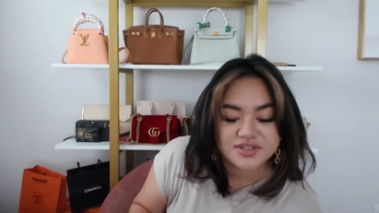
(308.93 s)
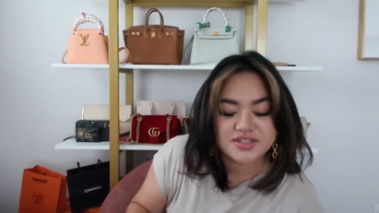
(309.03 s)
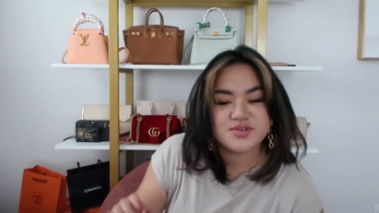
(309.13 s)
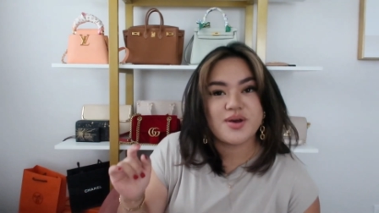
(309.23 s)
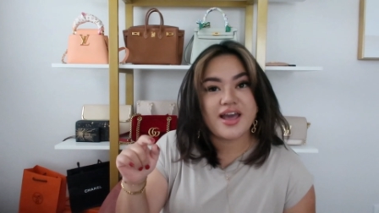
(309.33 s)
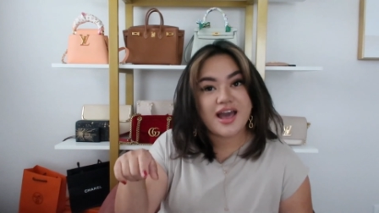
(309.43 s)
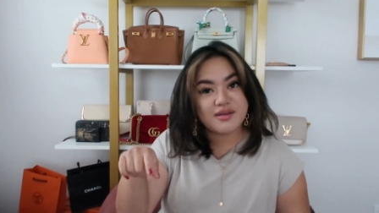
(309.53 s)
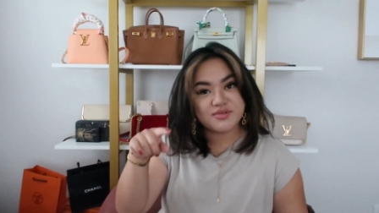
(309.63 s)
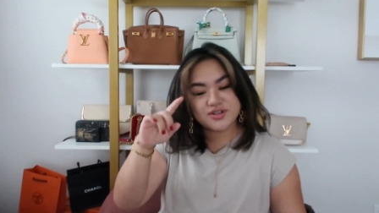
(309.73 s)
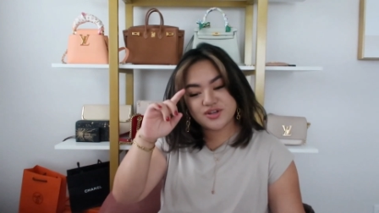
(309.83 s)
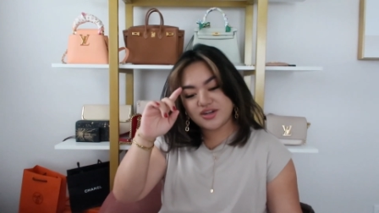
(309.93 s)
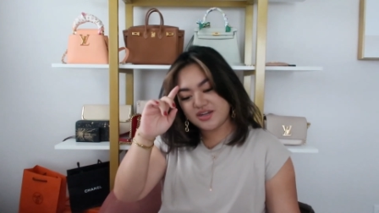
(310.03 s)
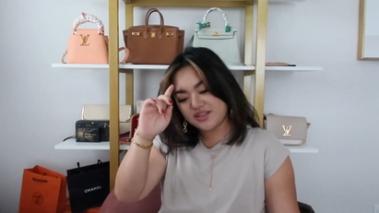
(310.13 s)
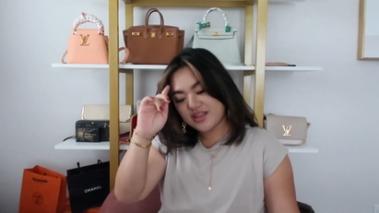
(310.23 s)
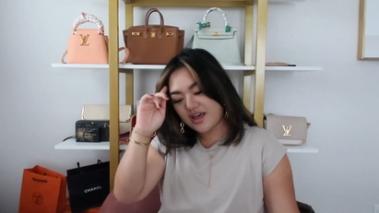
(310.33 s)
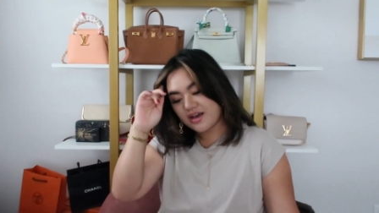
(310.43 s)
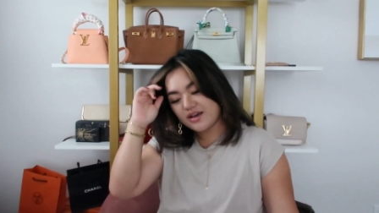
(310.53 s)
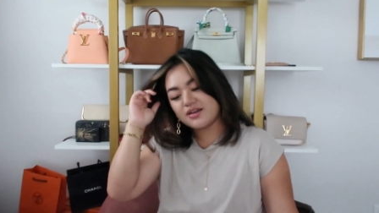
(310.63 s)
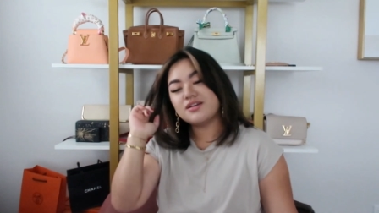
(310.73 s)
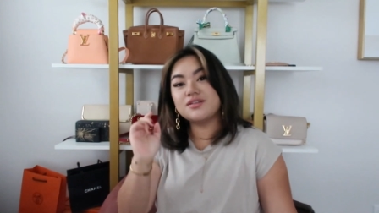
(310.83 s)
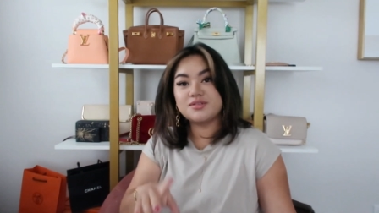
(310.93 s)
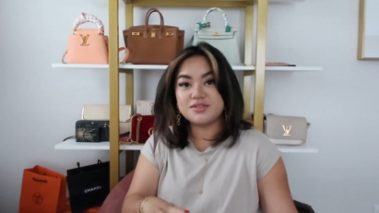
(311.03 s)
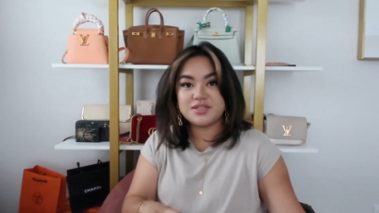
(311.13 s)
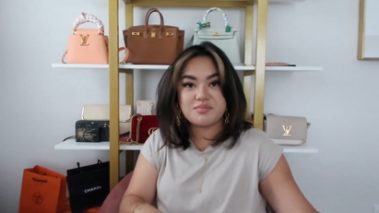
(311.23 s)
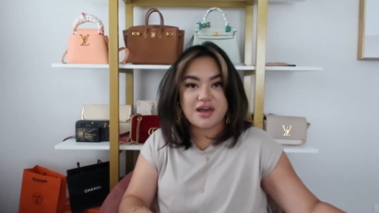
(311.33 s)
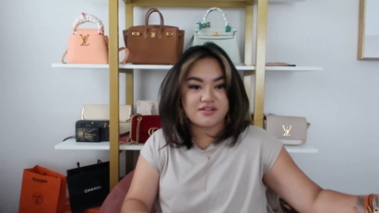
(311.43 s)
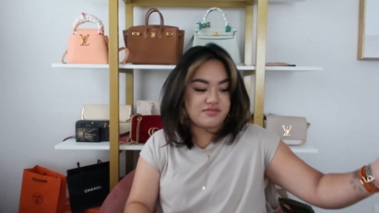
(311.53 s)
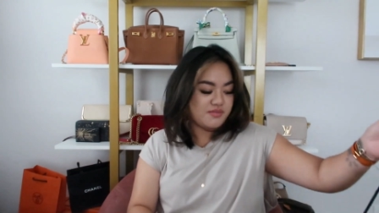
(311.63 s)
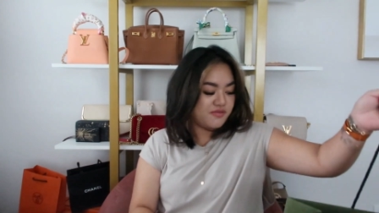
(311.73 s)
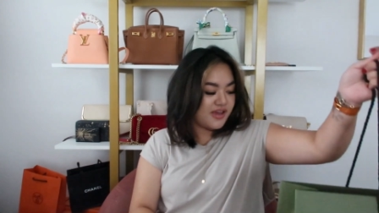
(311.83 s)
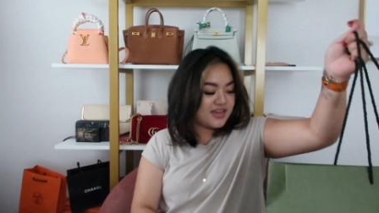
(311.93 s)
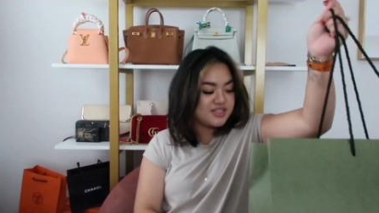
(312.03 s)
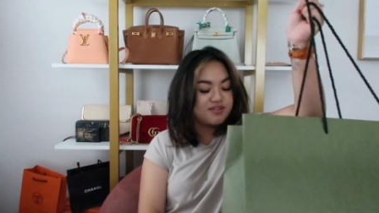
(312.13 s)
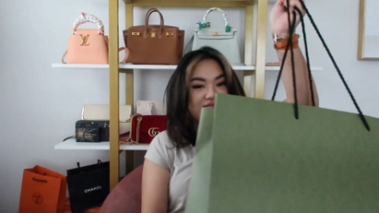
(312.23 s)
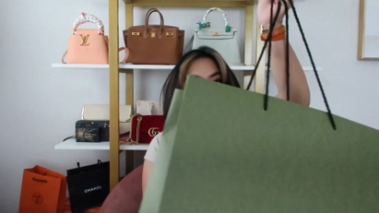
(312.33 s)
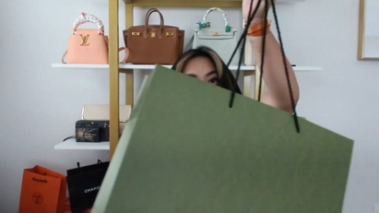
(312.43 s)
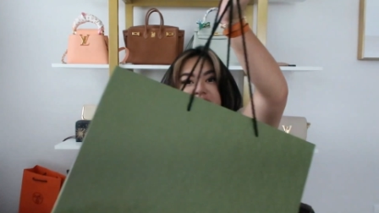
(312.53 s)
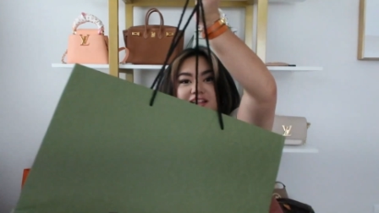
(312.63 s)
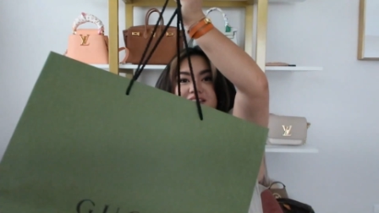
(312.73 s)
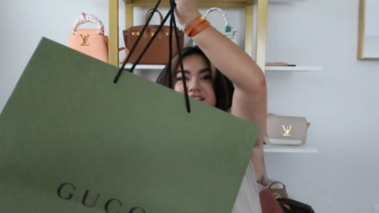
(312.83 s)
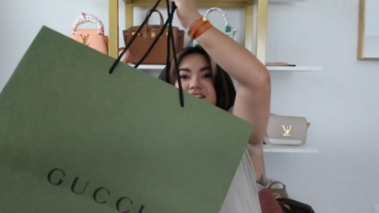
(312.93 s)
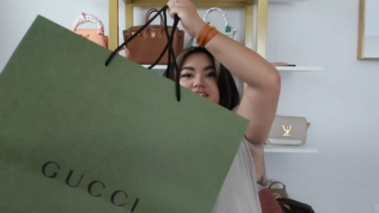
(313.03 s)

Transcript: which is why I'm returning that Gucci bag from Fashion File,